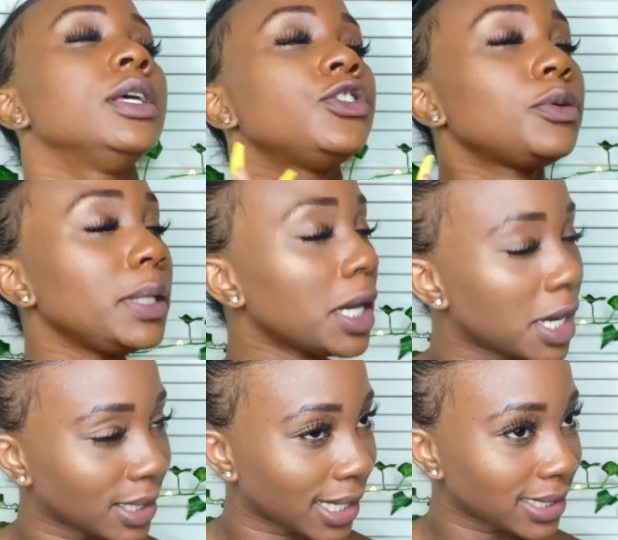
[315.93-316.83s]
To be
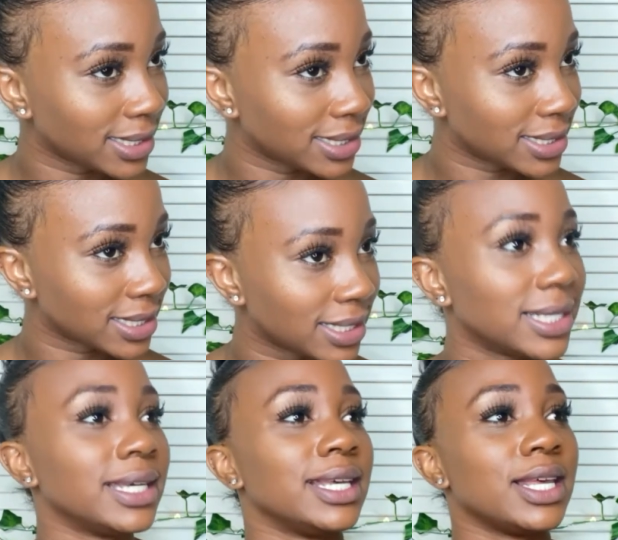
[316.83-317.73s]
honest,
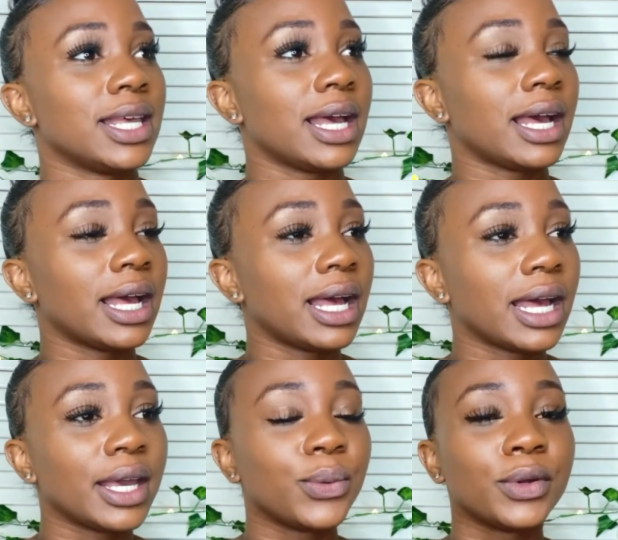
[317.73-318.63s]

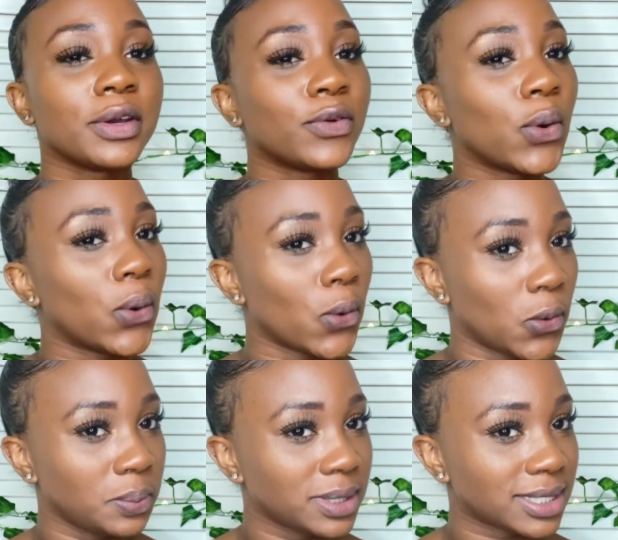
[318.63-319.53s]
I would have
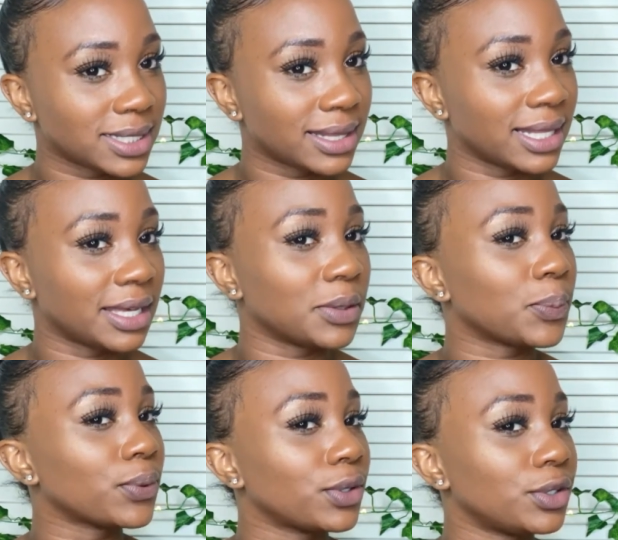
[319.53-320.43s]
hoped that the
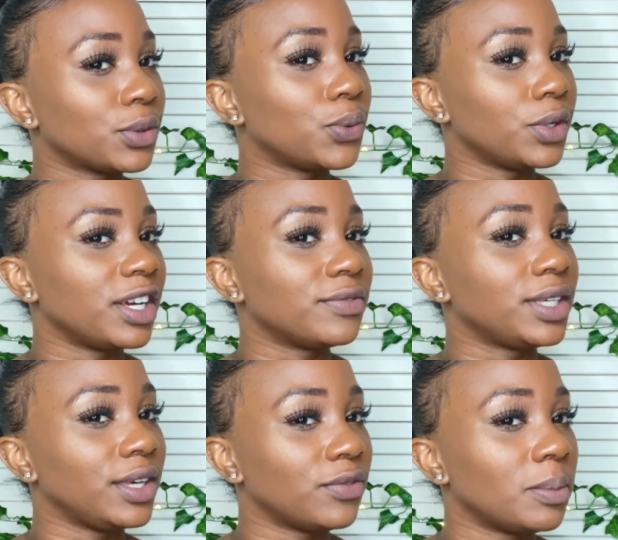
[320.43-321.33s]
product would have
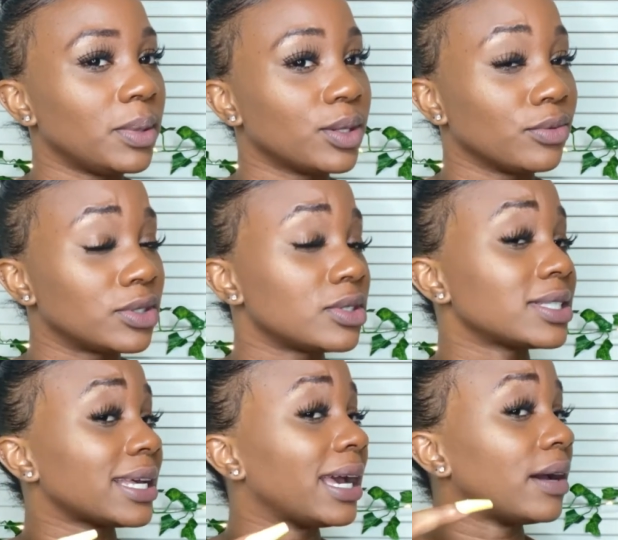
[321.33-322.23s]
given me the results
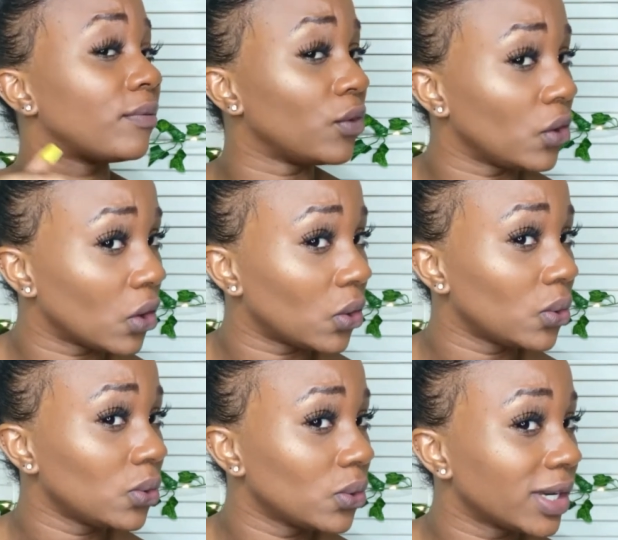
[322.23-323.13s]
I have
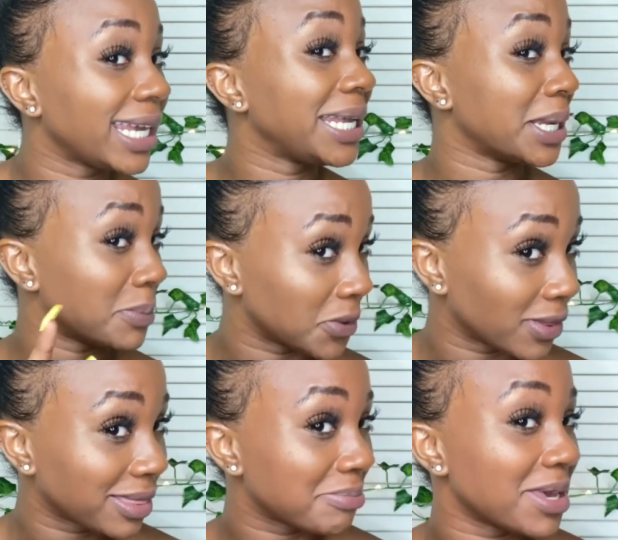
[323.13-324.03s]
now in a
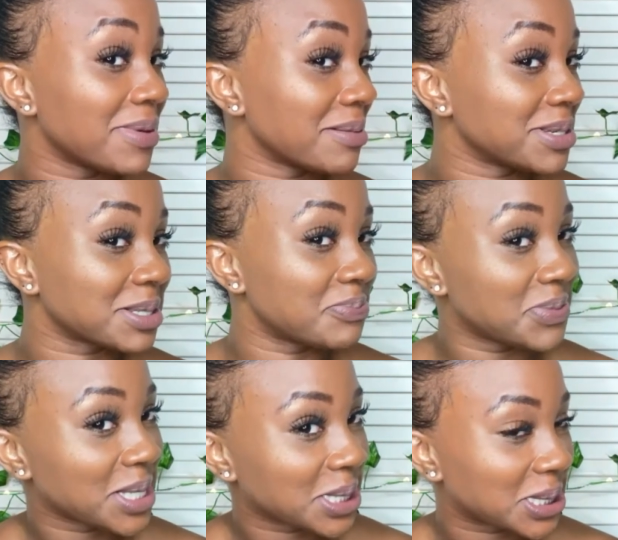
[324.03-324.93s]
month. Maybe I'm just
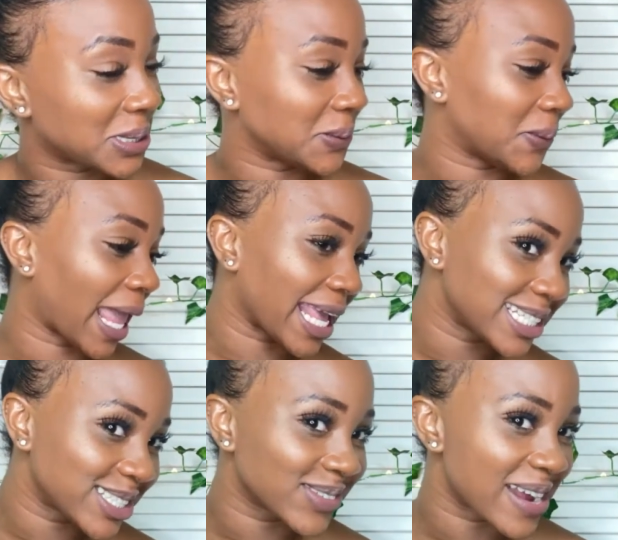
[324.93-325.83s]
being too
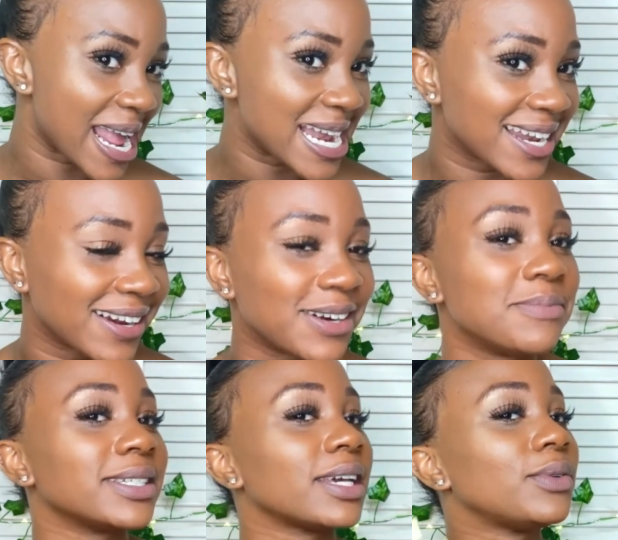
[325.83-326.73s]
extra right now,
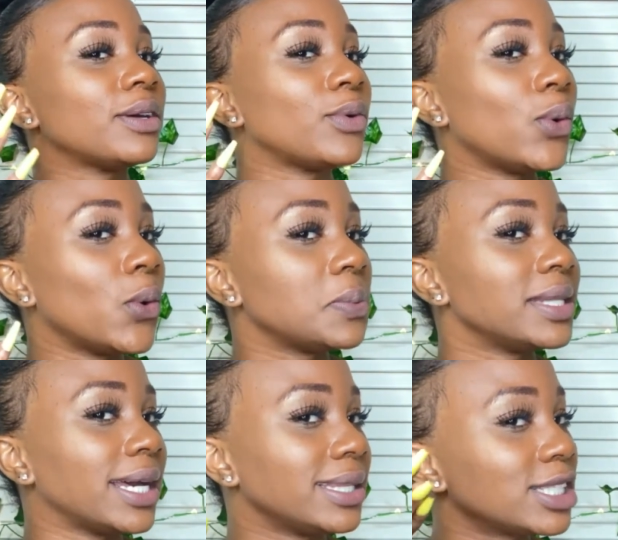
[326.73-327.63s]
but I would have hoped
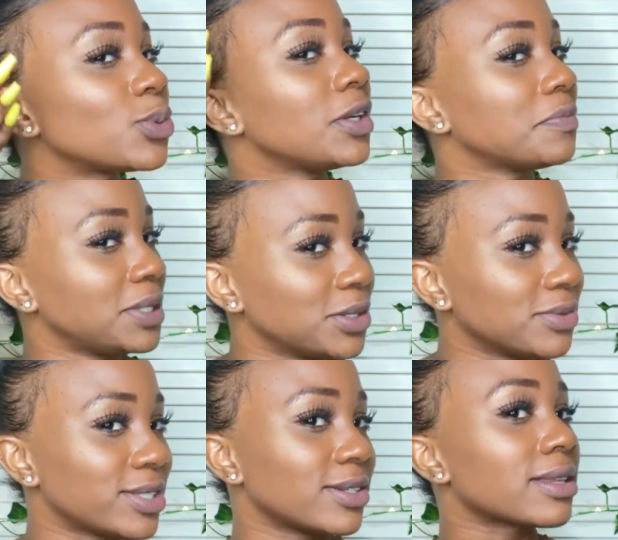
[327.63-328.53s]
that this would have been the
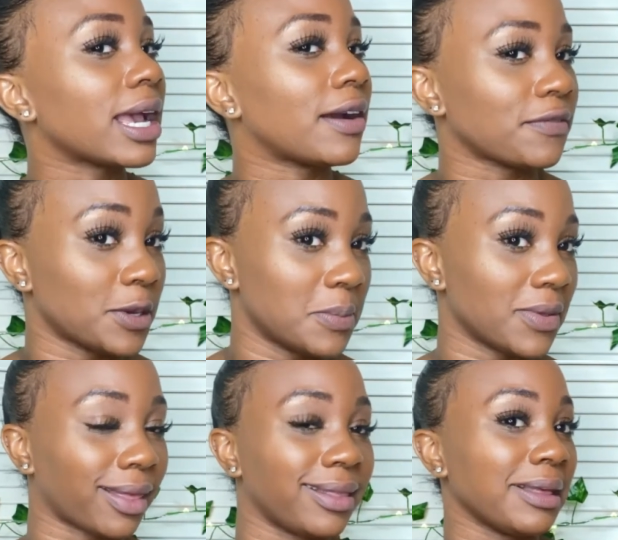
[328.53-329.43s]
result after a month.
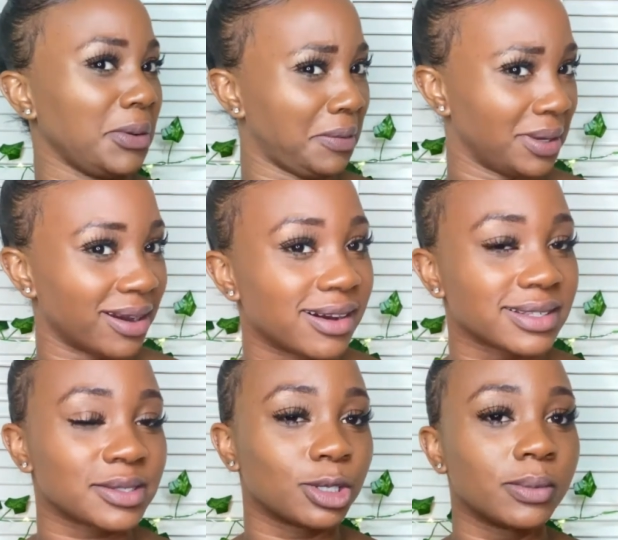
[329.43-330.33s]
I think that would have been
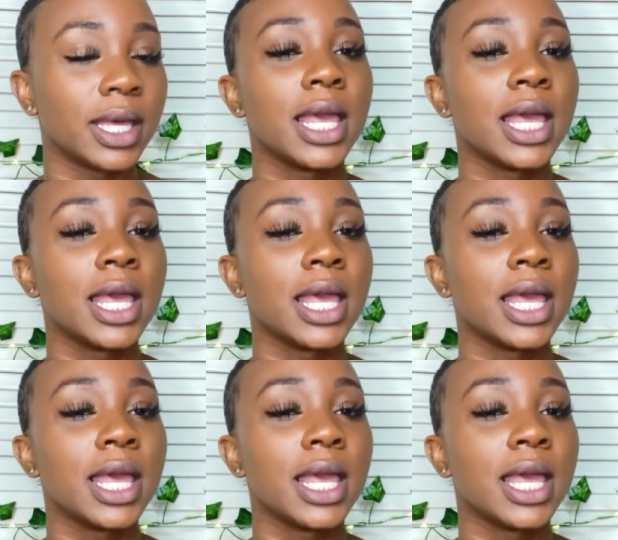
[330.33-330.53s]
awesome.